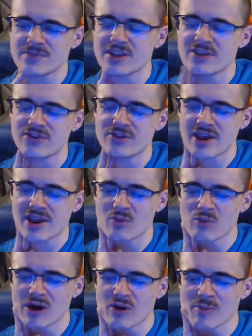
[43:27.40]
If you get a
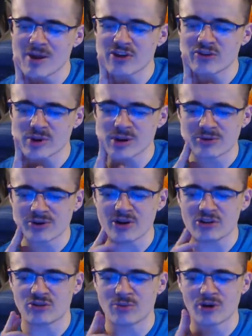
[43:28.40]
well-made
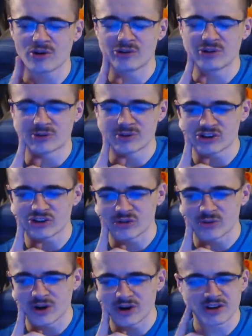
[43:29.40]
reproduction one or an
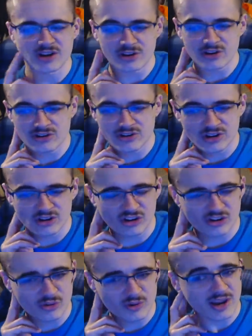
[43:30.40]
original one in good
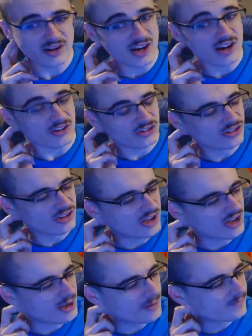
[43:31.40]
condition, your nan, yes.
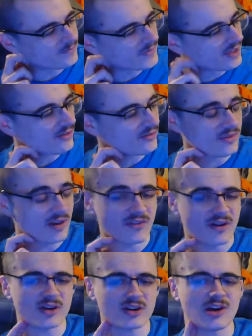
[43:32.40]
They're
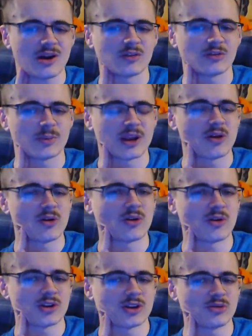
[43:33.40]
very good knives, but they're not
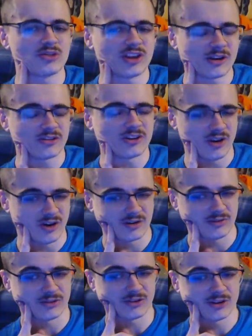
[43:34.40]
utility
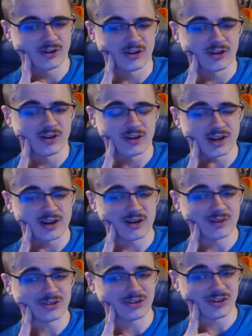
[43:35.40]
knives. They're
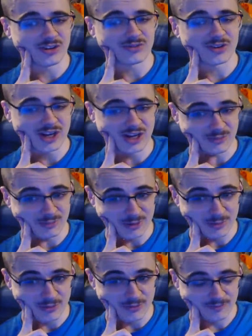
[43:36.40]
knives designed for killing
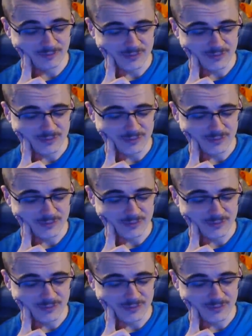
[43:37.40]
people.